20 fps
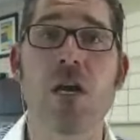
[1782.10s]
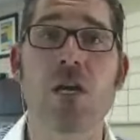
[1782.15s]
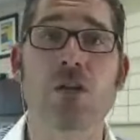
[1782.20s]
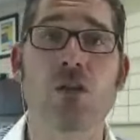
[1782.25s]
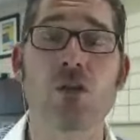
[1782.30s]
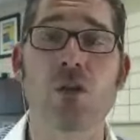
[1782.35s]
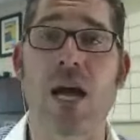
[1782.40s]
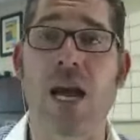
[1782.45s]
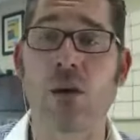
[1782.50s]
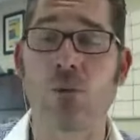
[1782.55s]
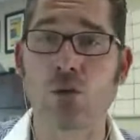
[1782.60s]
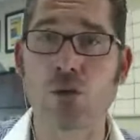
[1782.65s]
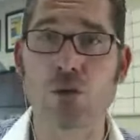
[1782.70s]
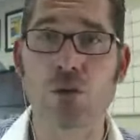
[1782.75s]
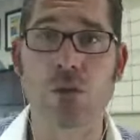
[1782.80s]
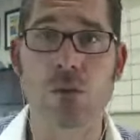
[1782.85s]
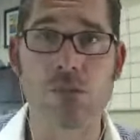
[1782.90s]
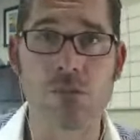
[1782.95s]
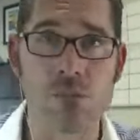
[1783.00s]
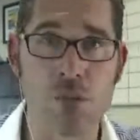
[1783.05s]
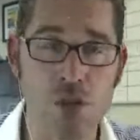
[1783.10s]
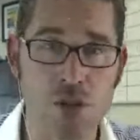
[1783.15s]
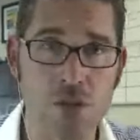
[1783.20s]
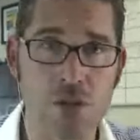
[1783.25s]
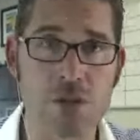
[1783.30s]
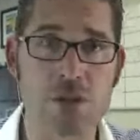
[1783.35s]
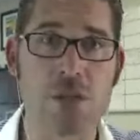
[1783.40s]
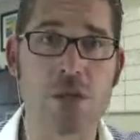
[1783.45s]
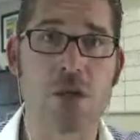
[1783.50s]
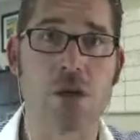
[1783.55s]
dude, I will do an
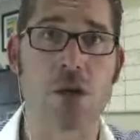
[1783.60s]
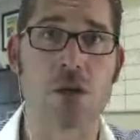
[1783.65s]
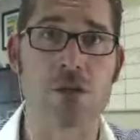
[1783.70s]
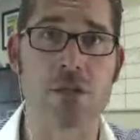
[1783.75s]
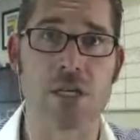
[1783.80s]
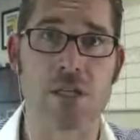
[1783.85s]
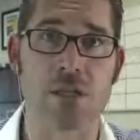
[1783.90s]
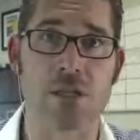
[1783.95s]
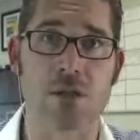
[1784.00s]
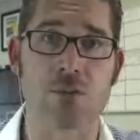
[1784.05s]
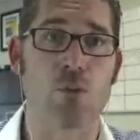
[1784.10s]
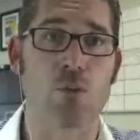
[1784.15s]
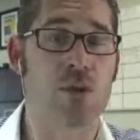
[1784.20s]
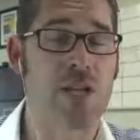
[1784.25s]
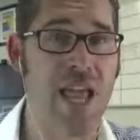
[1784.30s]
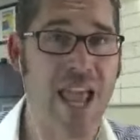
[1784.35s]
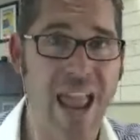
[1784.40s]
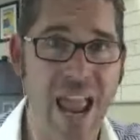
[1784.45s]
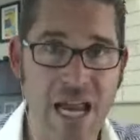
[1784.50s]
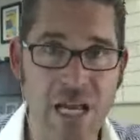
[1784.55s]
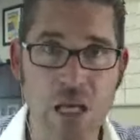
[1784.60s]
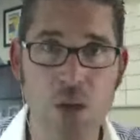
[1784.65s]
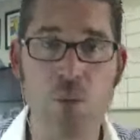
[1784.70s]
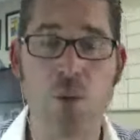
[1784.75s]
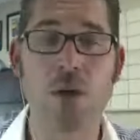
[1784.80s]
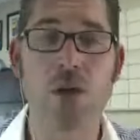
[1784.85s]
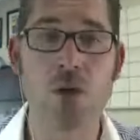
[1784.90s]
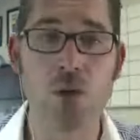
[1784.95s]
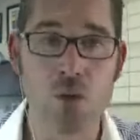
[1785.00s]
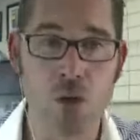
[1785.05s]
emergency call session with
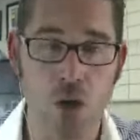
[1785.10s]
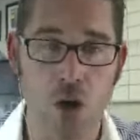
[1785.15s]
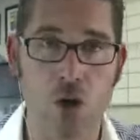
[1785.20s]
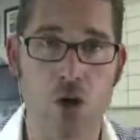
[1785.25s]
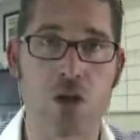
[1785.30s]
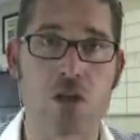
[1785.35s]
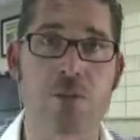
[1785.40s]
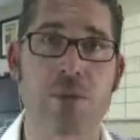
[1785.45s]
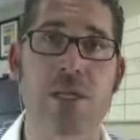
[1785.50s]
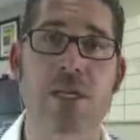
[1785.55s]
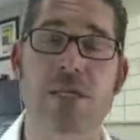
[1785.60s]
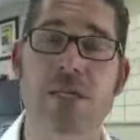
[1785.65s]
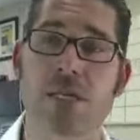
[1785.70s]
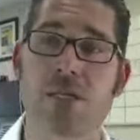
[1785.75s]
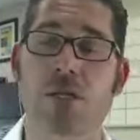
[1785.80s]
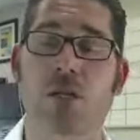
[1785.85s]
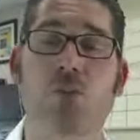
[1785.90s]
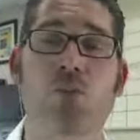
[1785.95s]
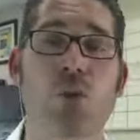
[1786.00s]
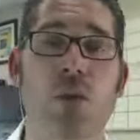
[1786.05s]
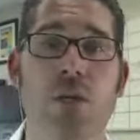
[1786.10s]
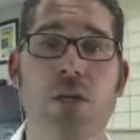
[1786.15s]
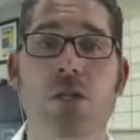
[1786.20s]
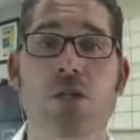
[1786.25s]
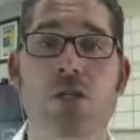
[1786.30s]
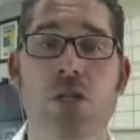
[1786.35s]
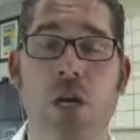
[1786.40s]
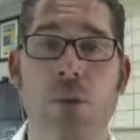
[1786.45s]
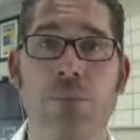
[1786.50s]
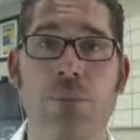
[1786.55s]
anyone who calls me that says they're willing to
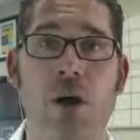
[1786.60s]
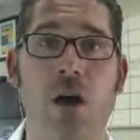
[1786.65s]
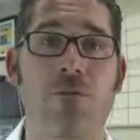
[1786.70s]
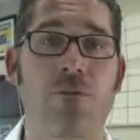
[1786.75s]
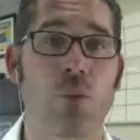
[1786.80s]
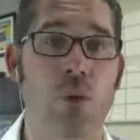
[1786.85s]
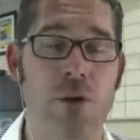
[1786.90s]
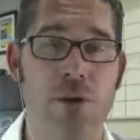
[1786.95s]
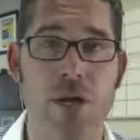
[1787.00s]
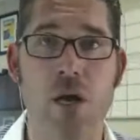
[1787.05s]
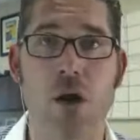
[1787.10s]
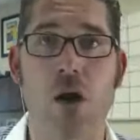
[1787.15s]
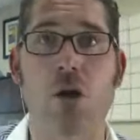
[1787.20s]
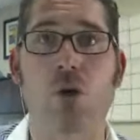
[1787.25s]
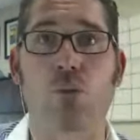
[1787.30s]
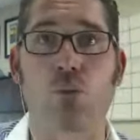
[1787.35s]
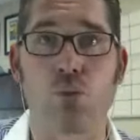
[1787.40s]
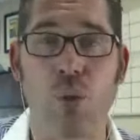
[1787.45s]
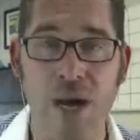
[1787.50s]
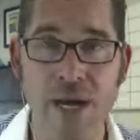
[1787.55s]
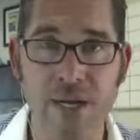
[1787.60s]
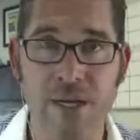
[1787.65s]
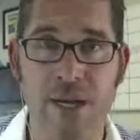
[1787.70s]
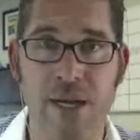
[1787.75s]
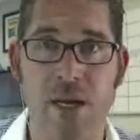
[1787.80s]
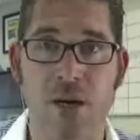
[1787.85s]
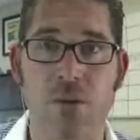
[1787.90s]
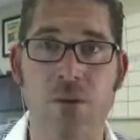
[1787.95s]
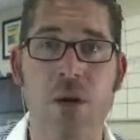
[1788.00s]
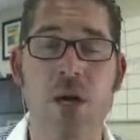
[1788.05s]
jump off where they are right
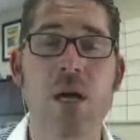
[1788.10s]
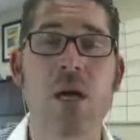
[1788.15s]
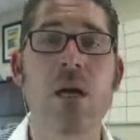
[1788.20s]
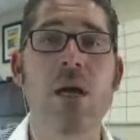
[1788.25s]
now